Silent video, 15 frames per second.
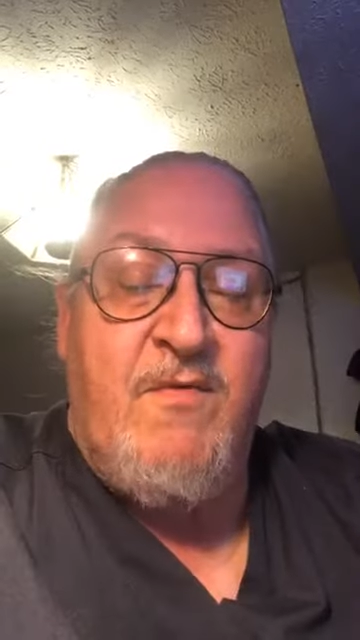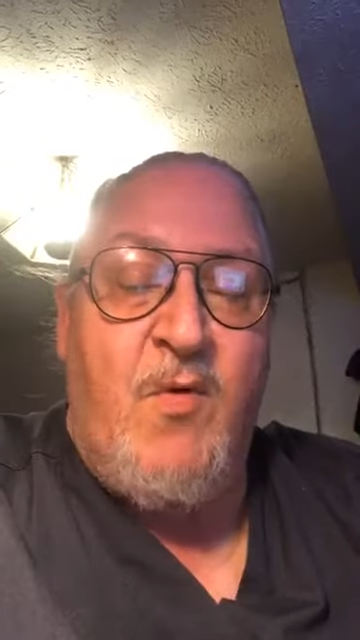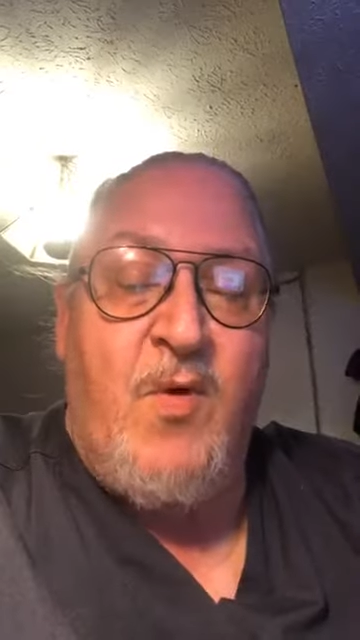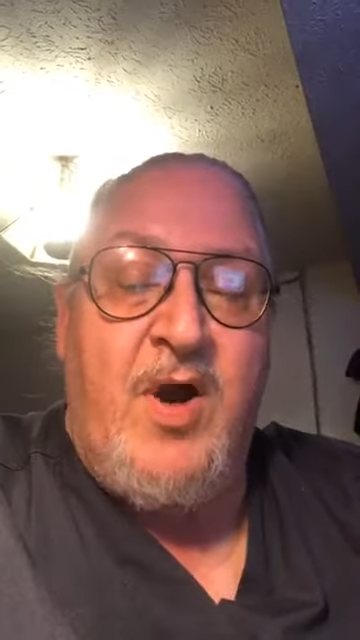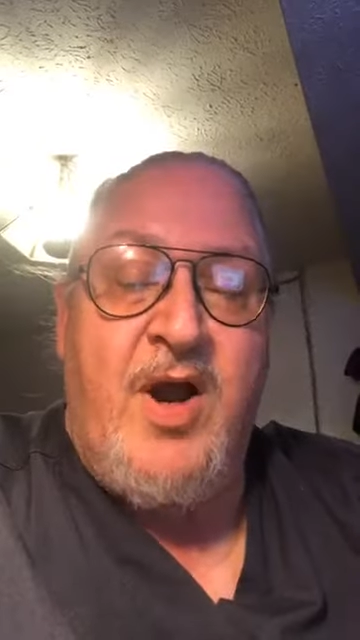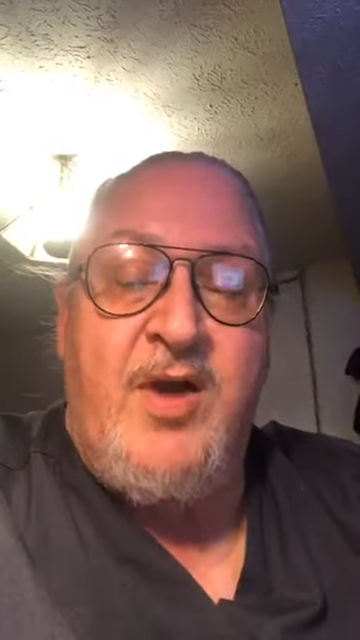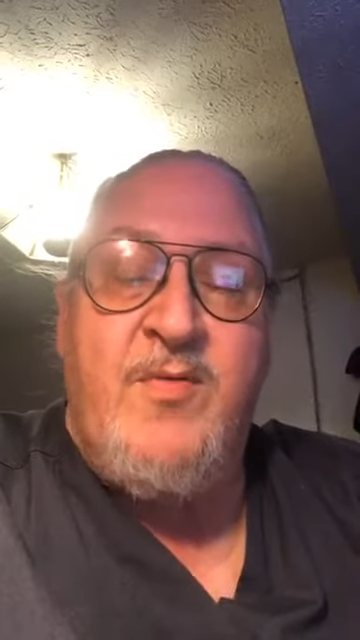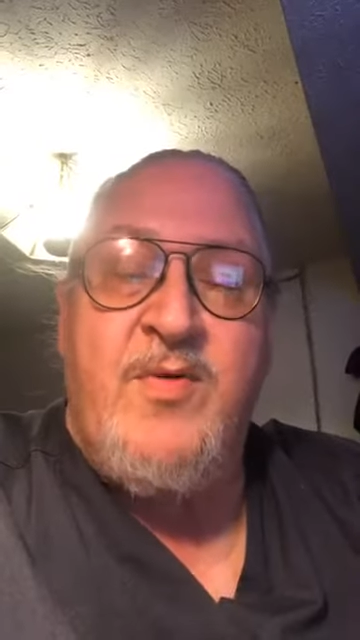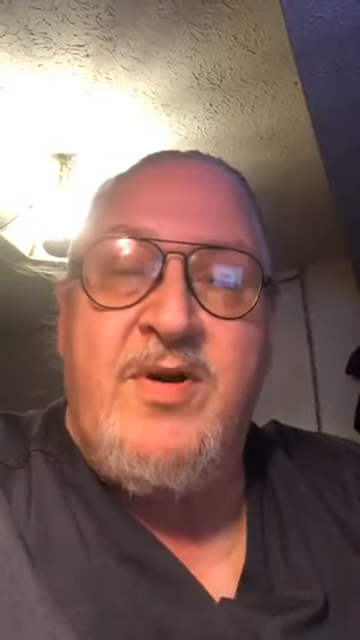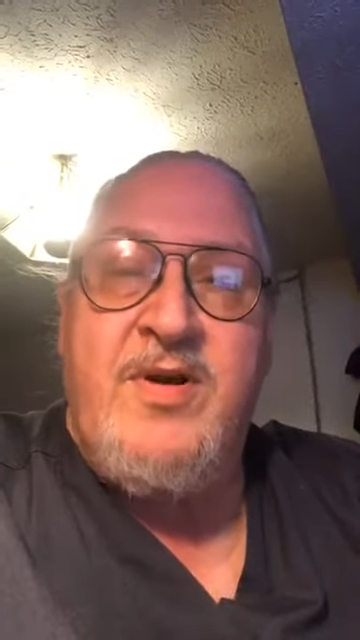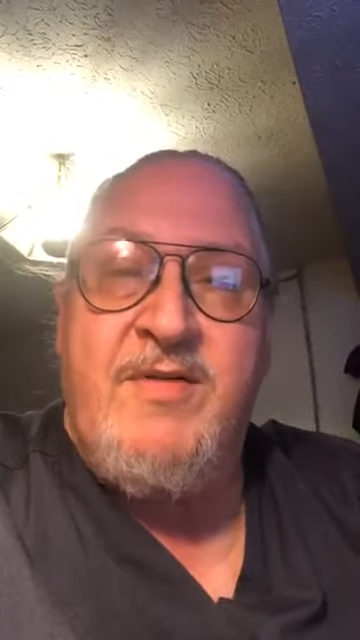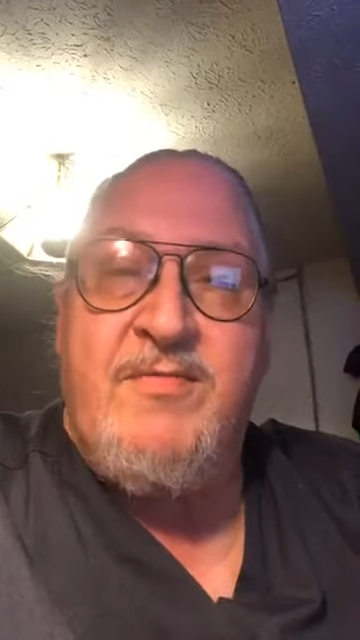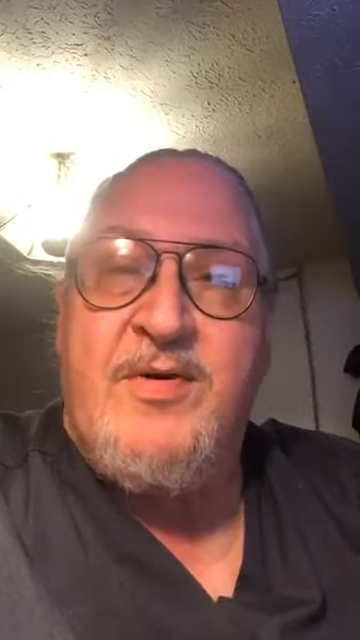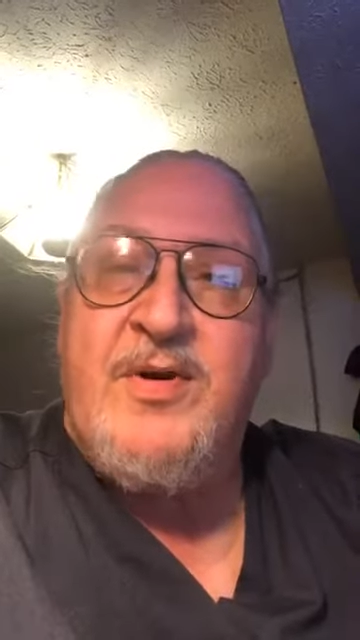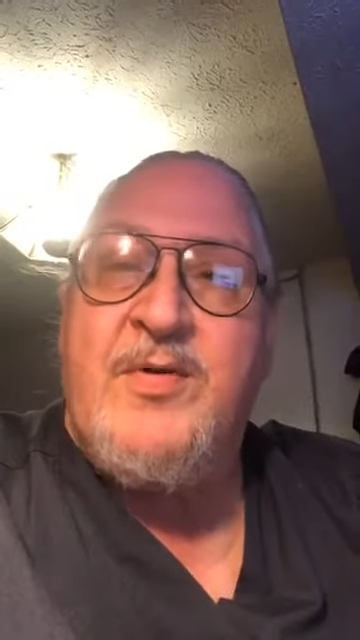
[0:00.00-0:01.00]

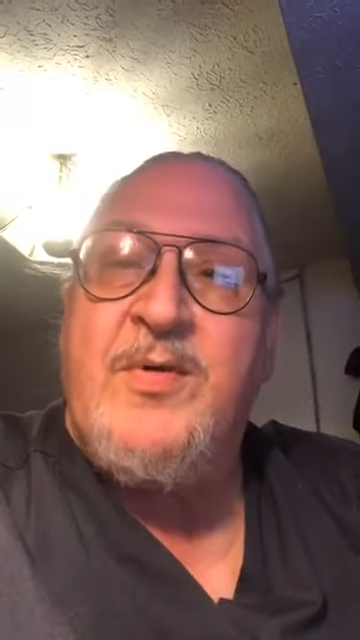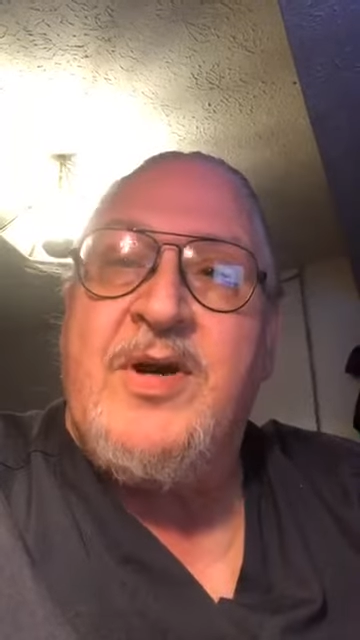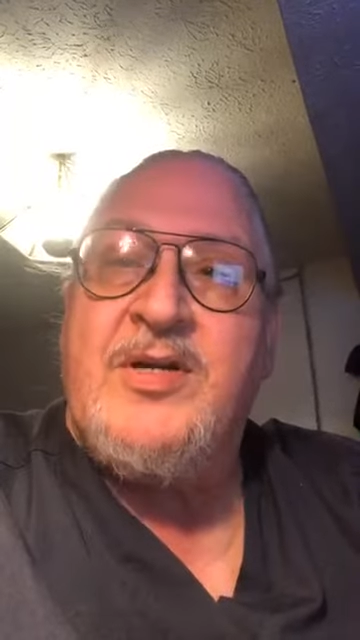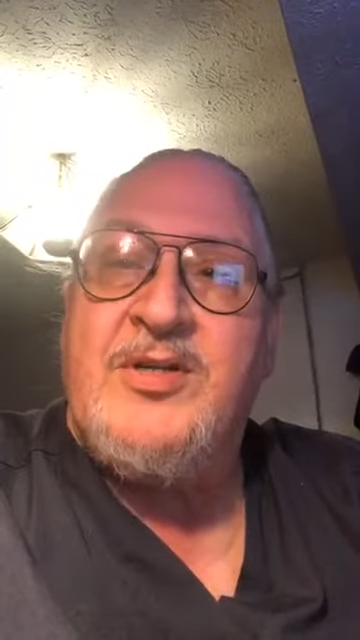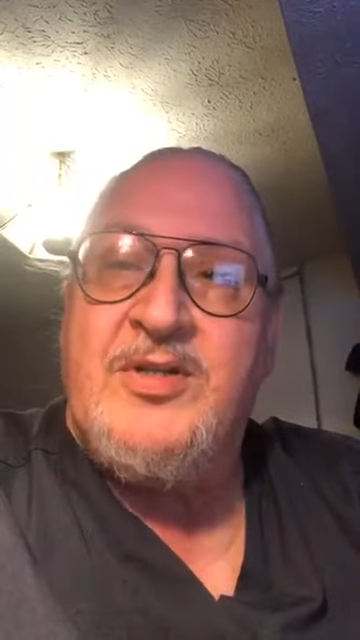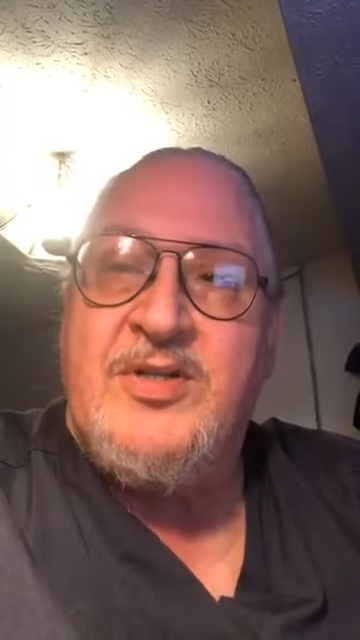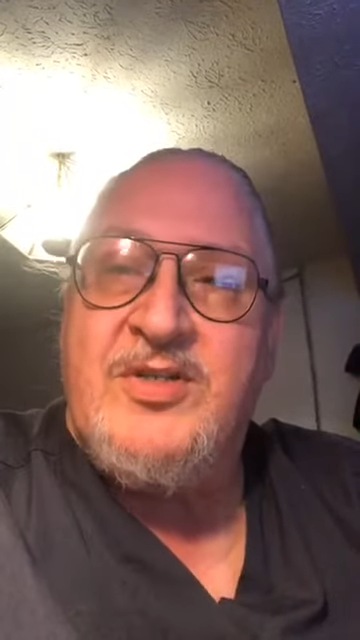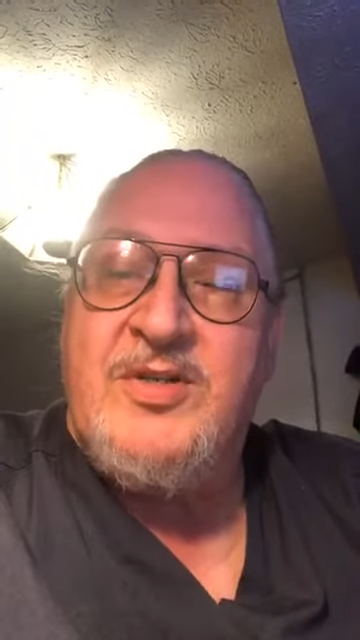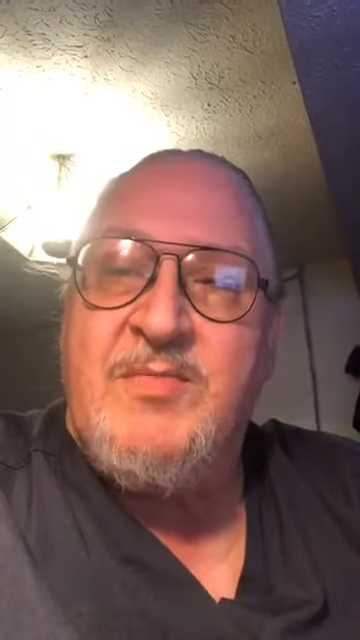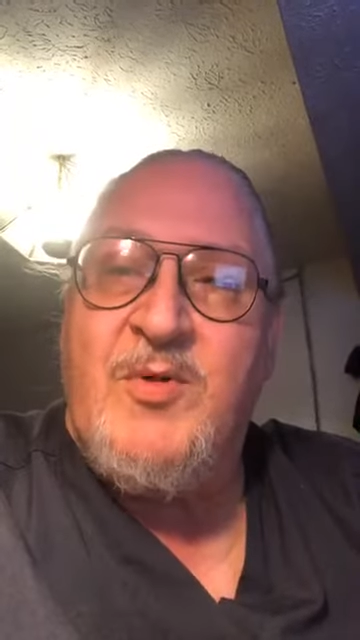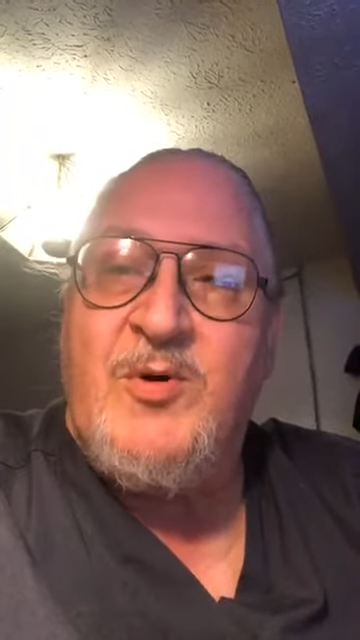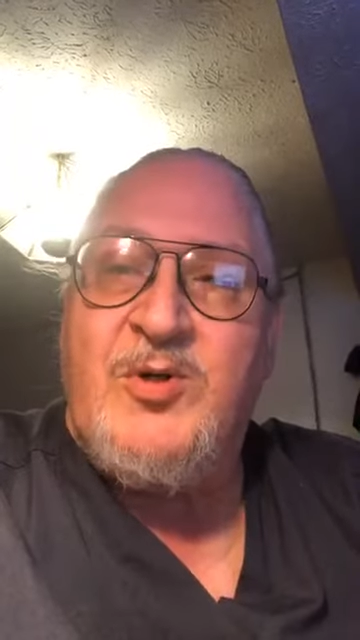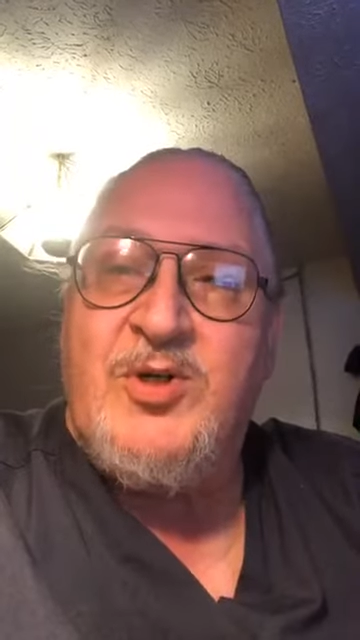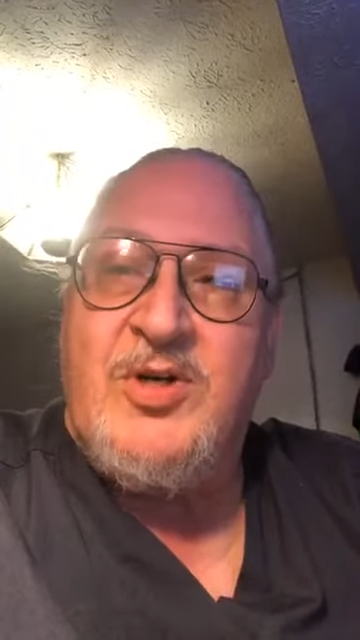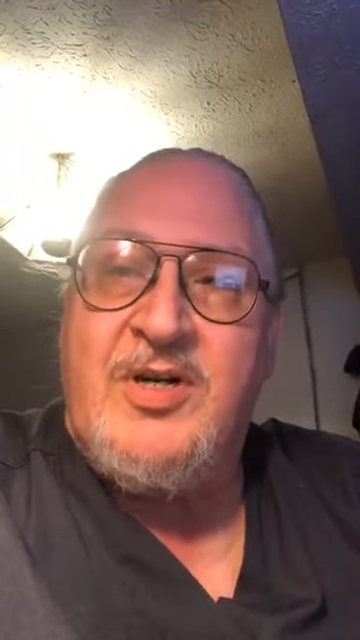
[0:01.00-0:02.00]
400 different directions
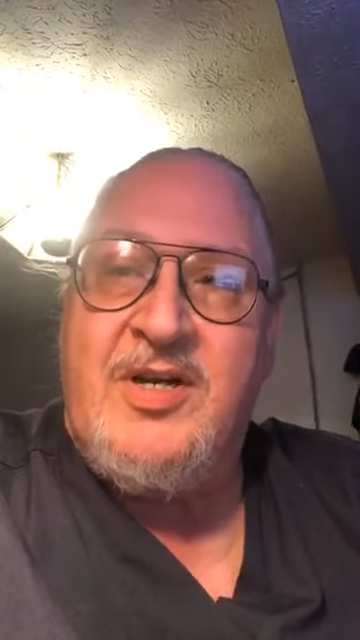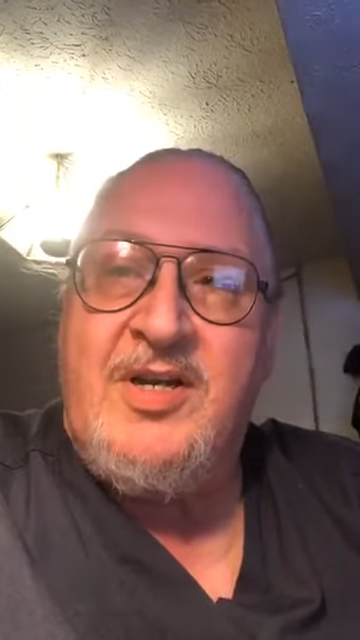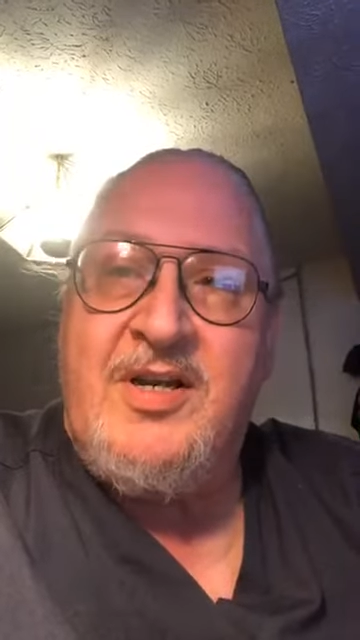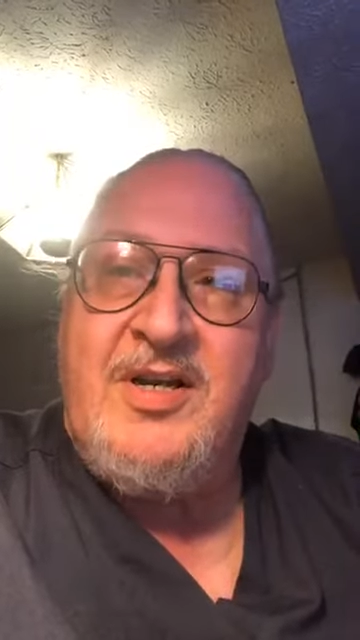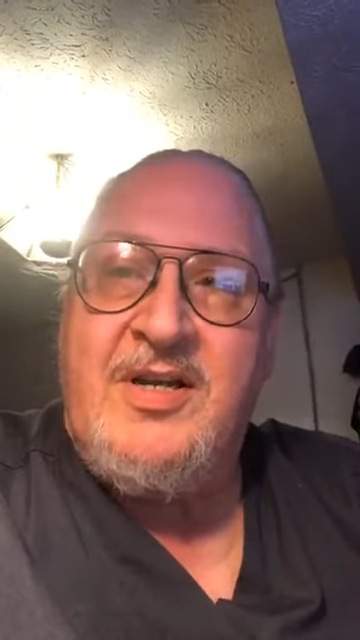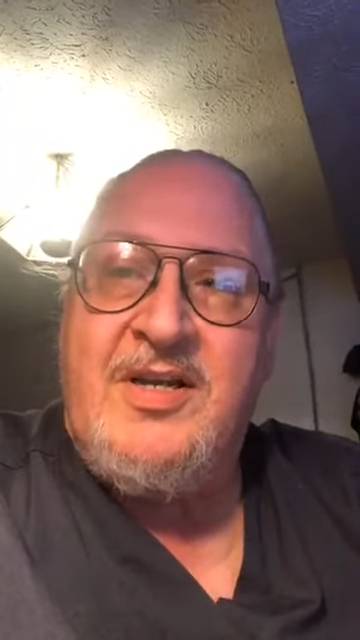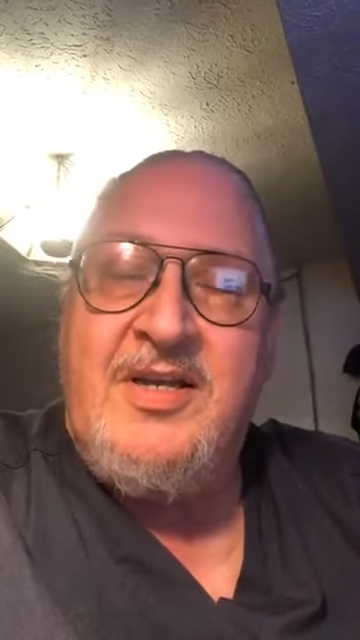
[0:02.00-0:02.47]
emotionally.